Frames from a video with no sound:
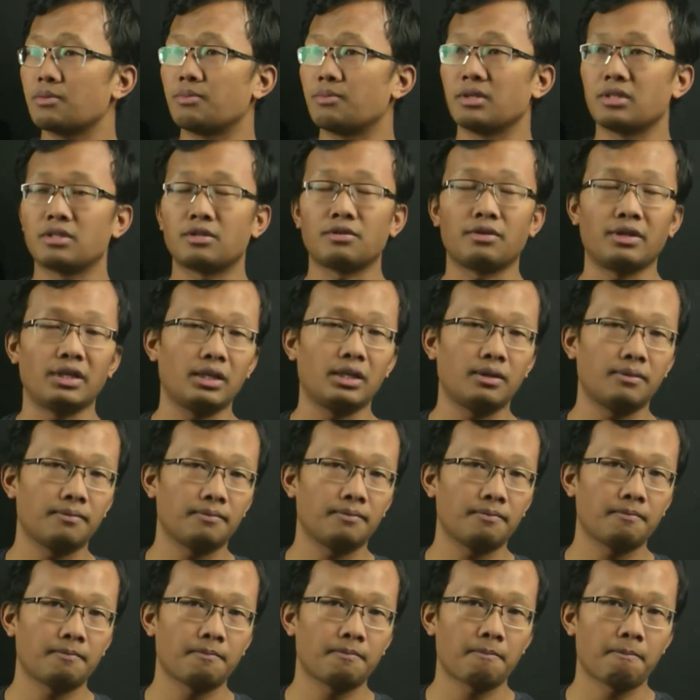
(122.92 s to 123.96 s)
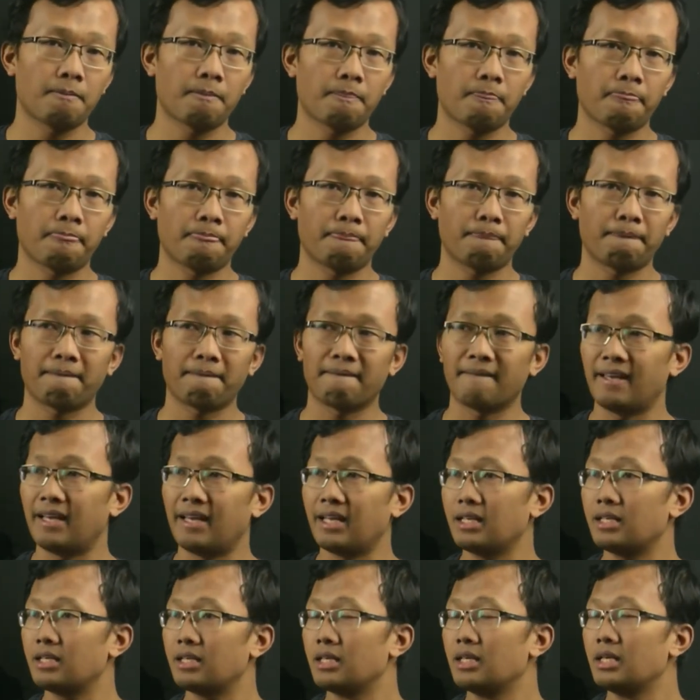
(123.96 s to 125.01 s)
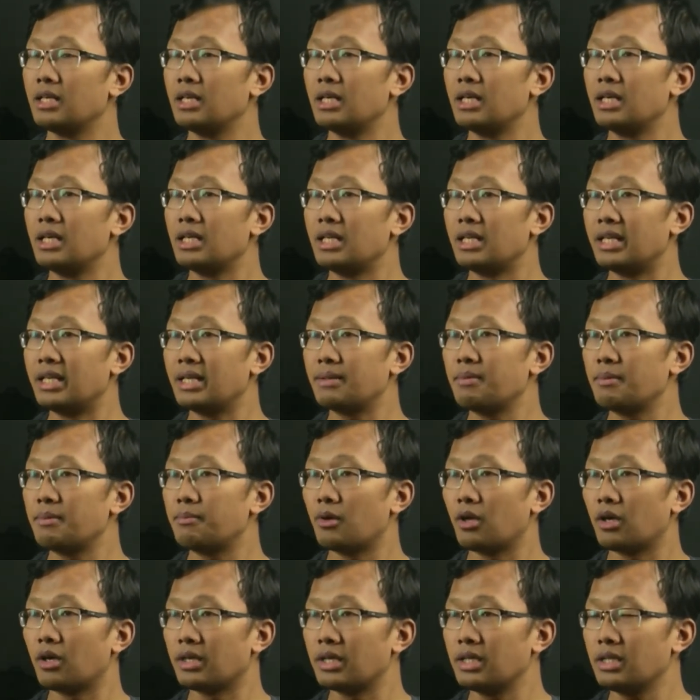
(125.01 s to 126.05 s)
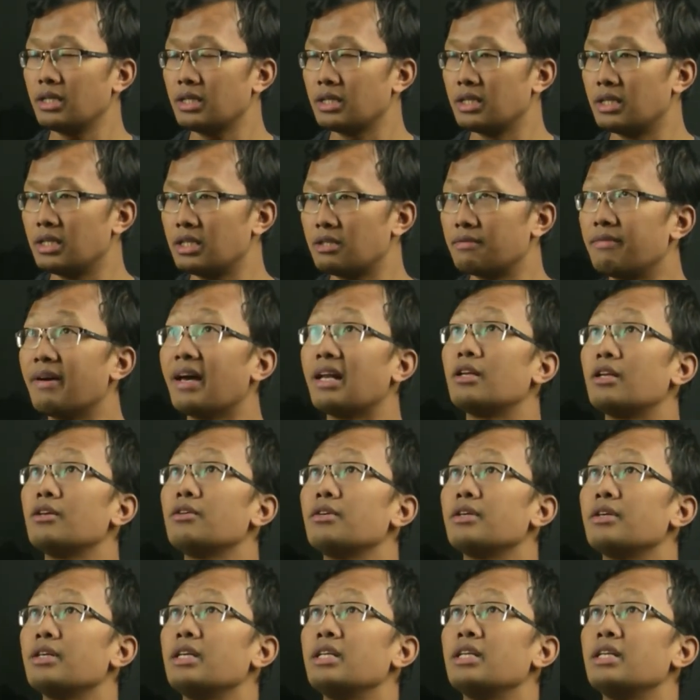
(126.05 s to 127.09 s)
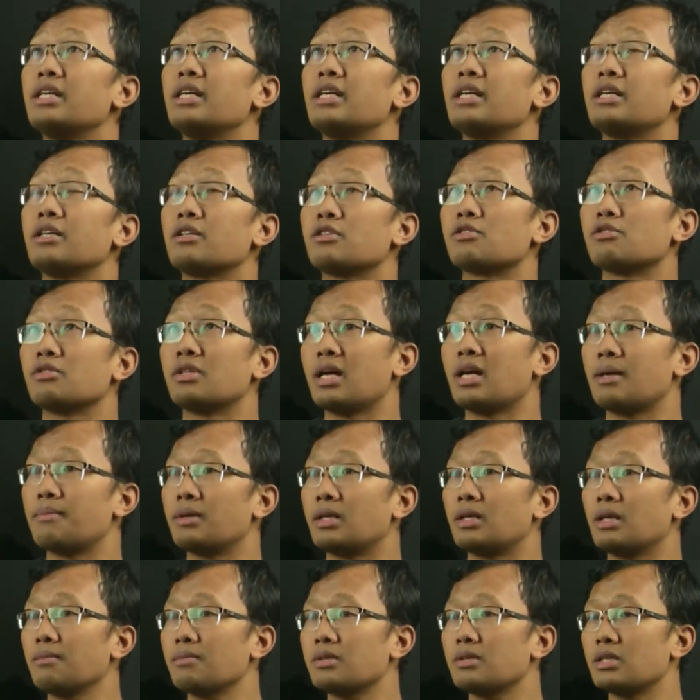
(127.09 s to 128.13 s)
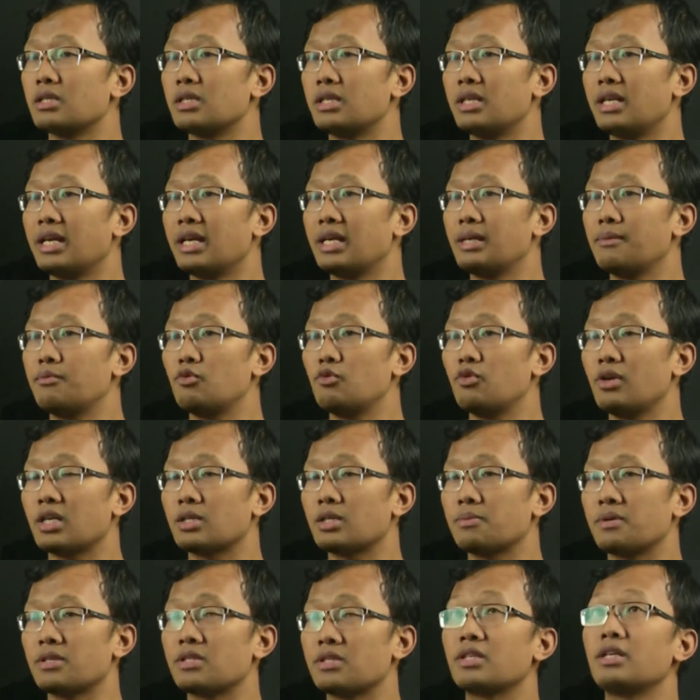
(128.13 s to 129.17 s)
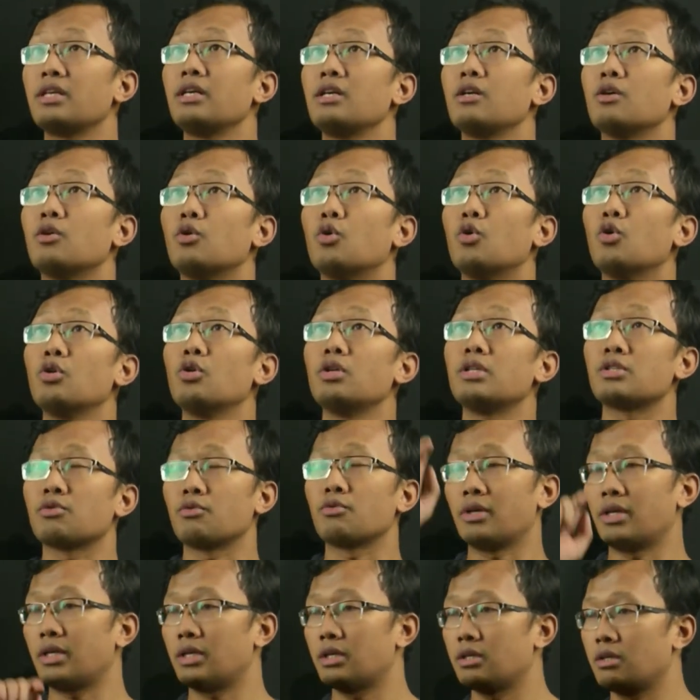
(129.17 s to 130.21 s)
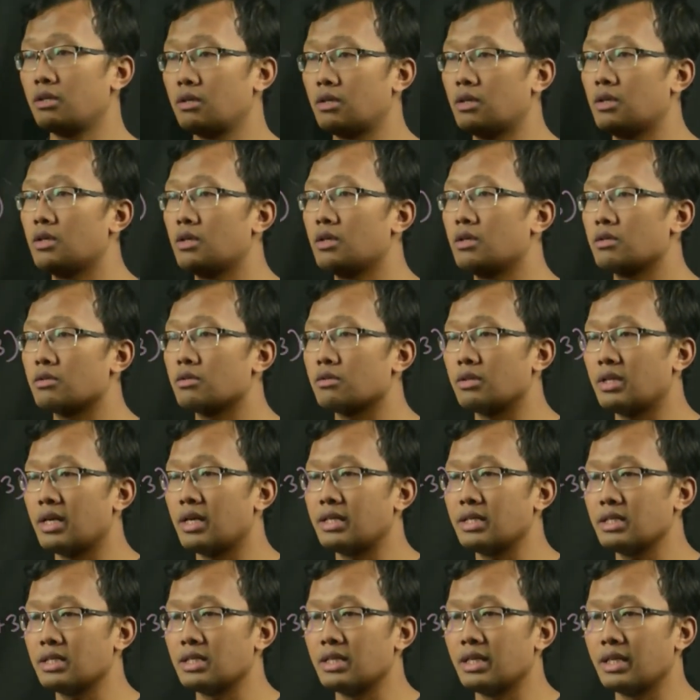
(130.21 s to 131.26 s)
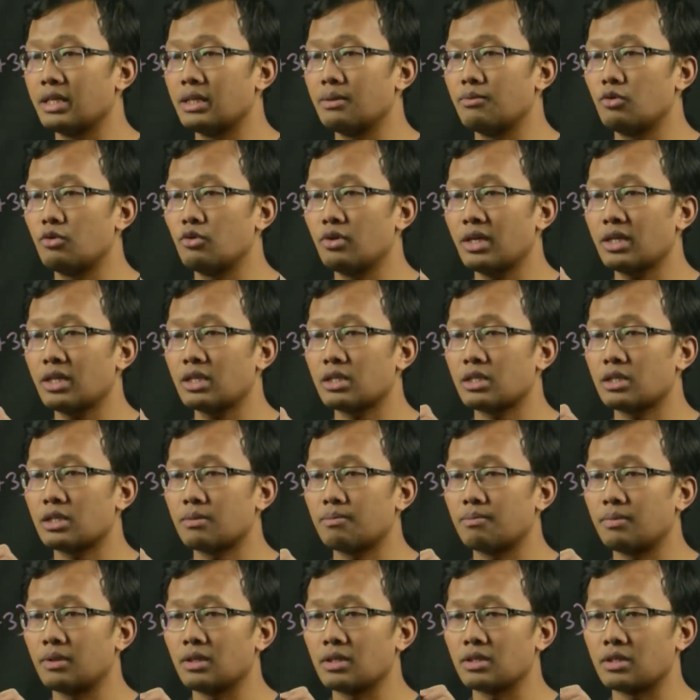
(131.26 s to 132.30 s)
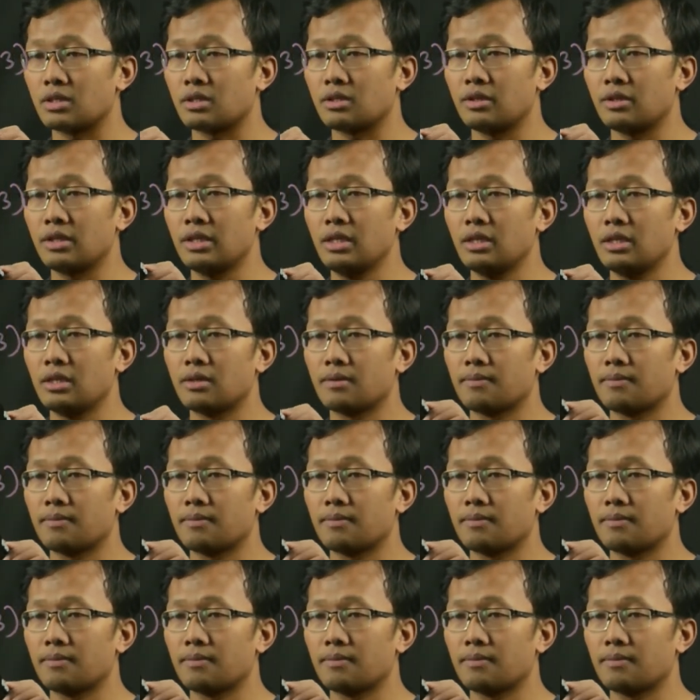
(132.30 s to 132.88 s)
plus 3. And let me plug in this value in here. So that becomes negative 2x plus 3 whole square. So that is negative 2x plus 3